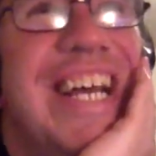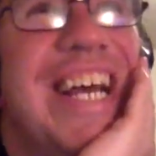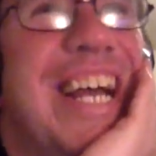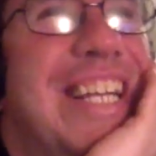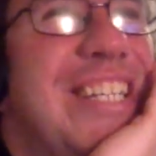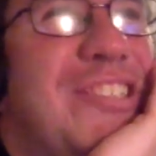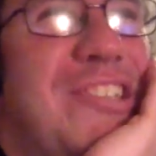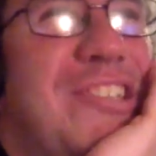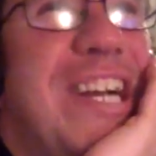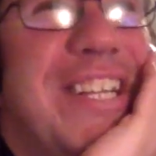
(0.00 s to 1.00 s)
and he's
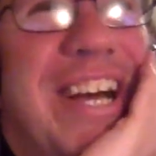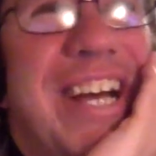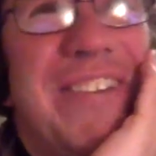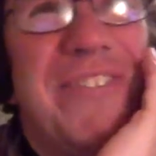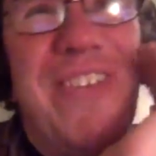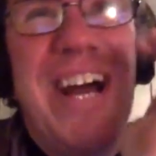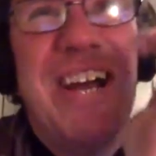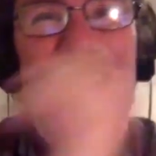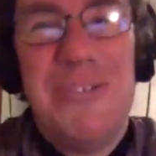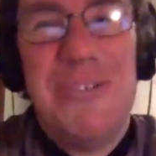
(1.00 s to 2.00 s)
trying to light a
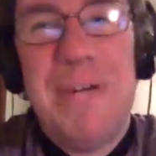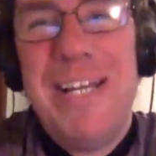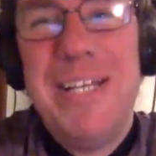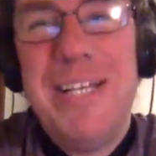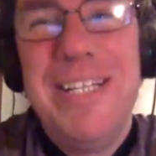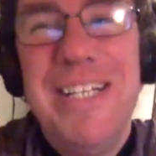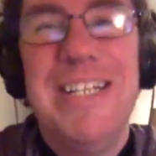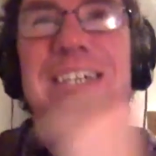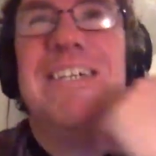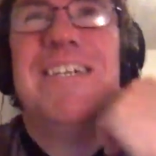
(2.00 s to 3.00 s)
fire under my
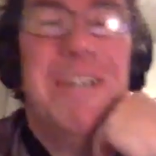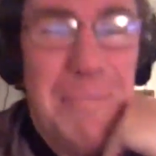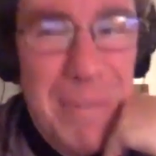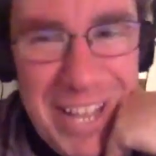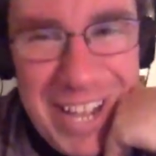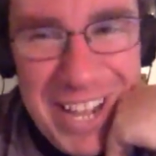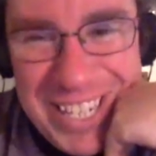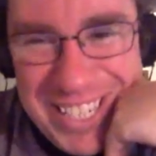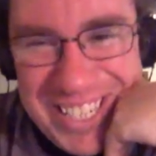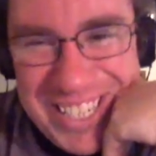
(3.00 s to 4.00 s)

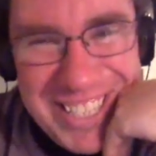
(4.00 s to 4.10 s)
hiney.